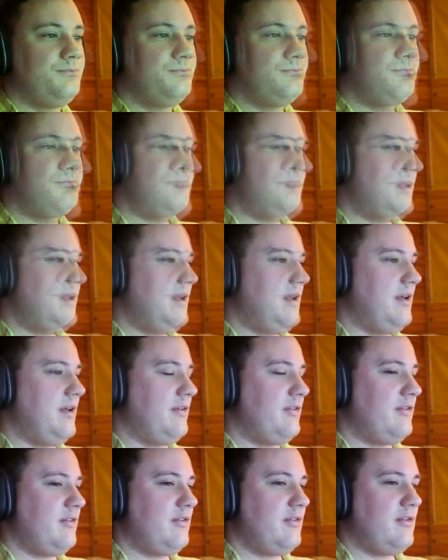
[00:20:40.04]

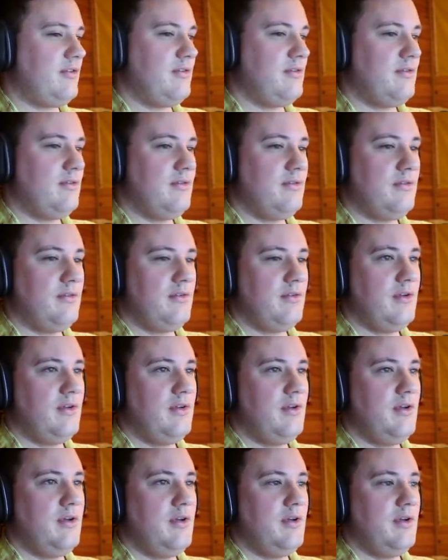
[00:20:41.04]
Happiness.
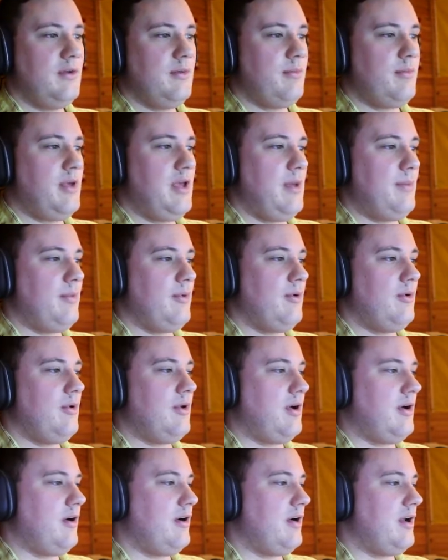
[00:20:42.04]
People
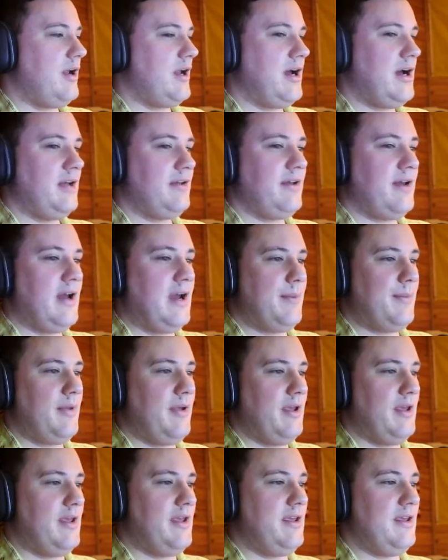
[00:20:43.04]
are not
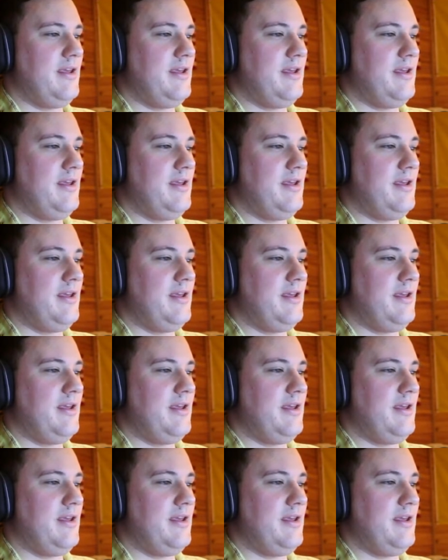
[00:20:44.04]
happy.